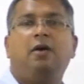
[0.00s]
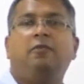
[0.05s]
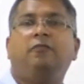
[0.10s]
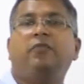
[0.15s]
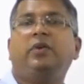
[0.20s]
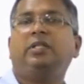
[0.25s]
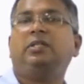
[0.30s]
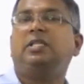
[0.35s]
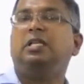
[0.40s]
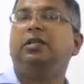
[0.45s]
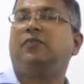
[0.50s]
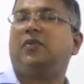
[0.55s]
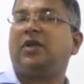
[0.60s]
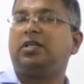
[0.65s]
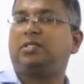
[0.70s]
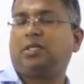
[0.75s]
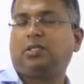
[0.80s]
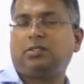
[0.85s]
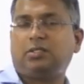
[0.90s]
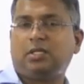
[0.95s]
with
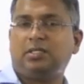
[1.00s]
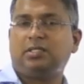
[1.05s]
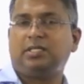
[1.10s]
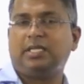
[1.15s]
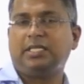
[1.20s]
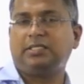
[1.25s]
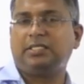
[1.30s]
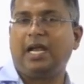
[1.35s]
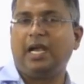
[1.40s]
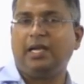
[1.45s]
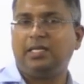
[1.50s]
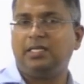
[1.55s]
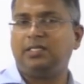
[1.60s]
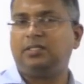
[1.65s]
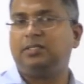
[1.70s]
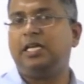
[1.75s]
infrastructural status,